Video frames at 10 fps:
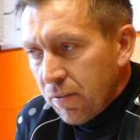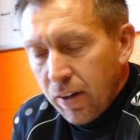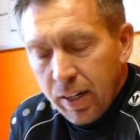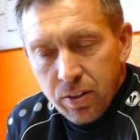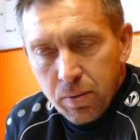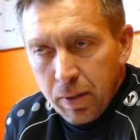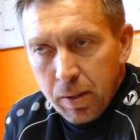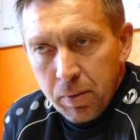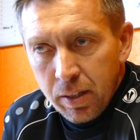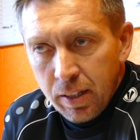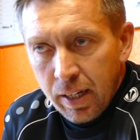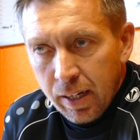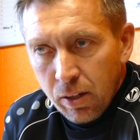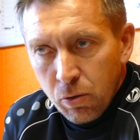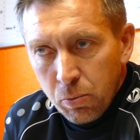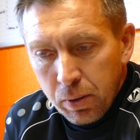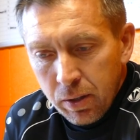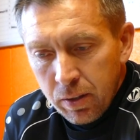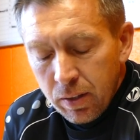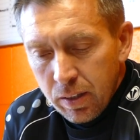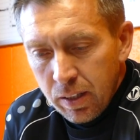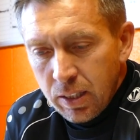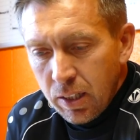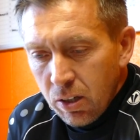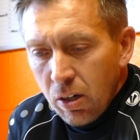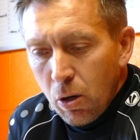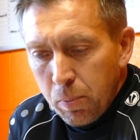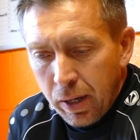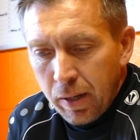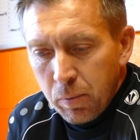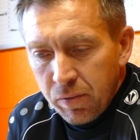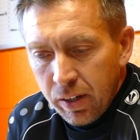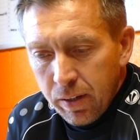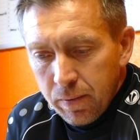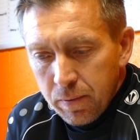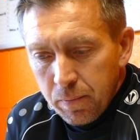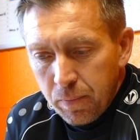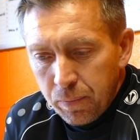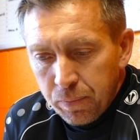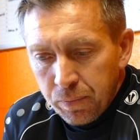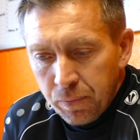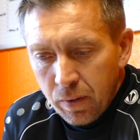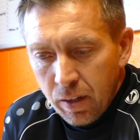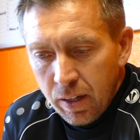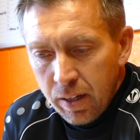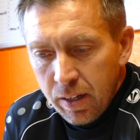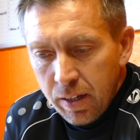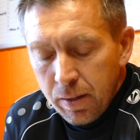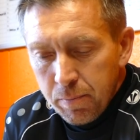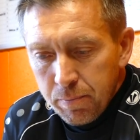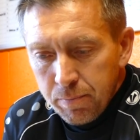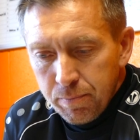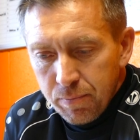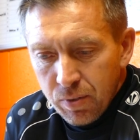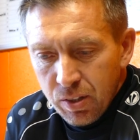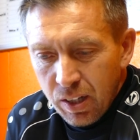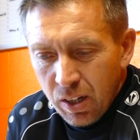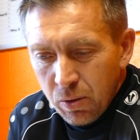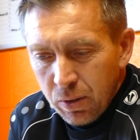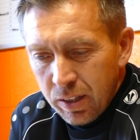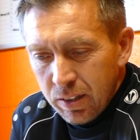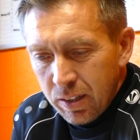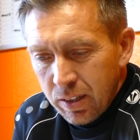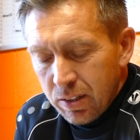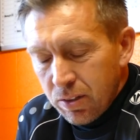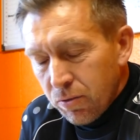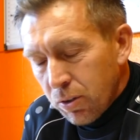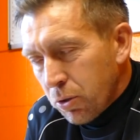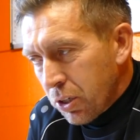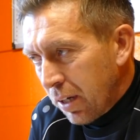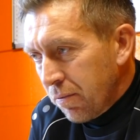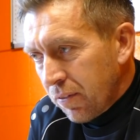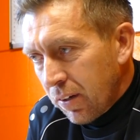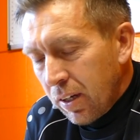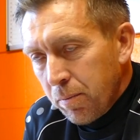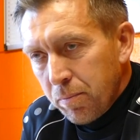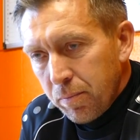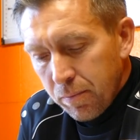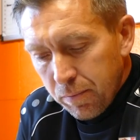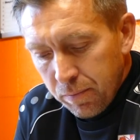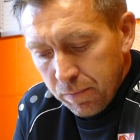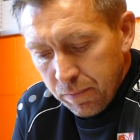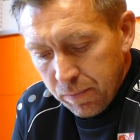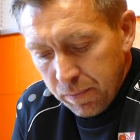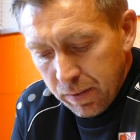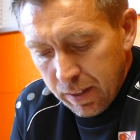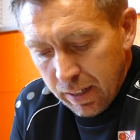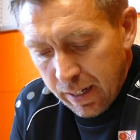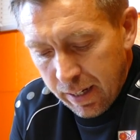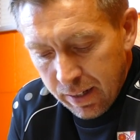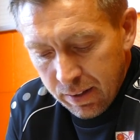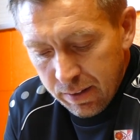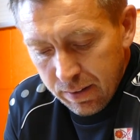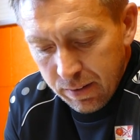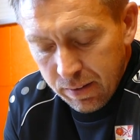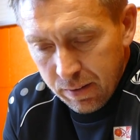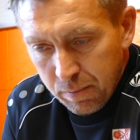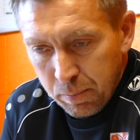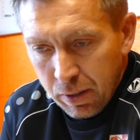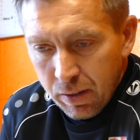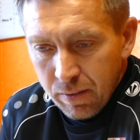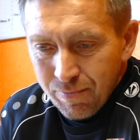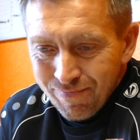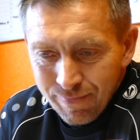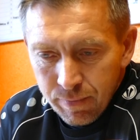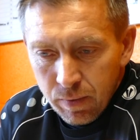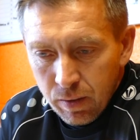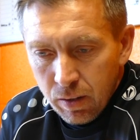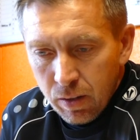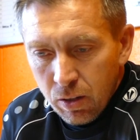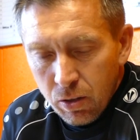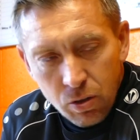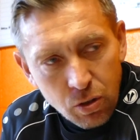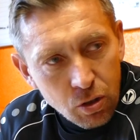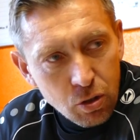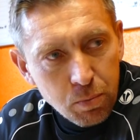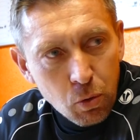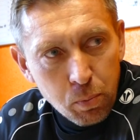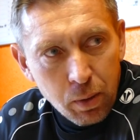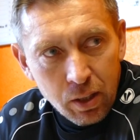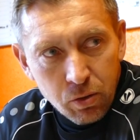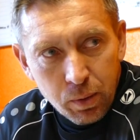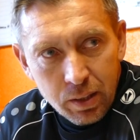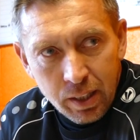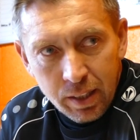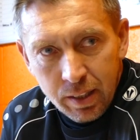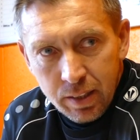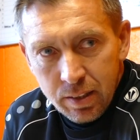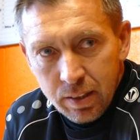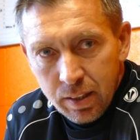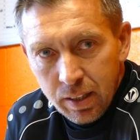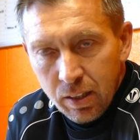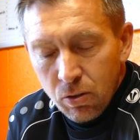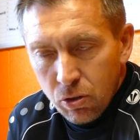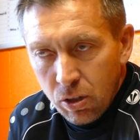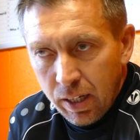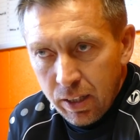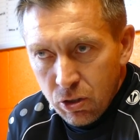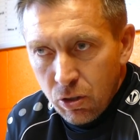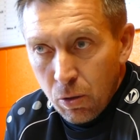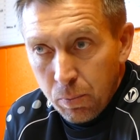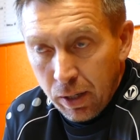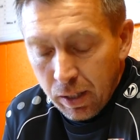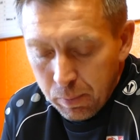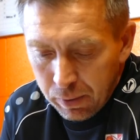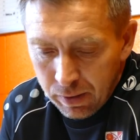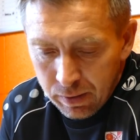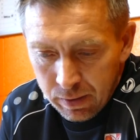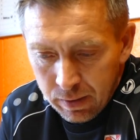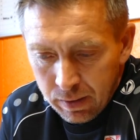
fracture maybe in the ankle, but he's in a lot of pain with it. So it's a real shame for him. But the small plus we take is it looks like it's not a break, but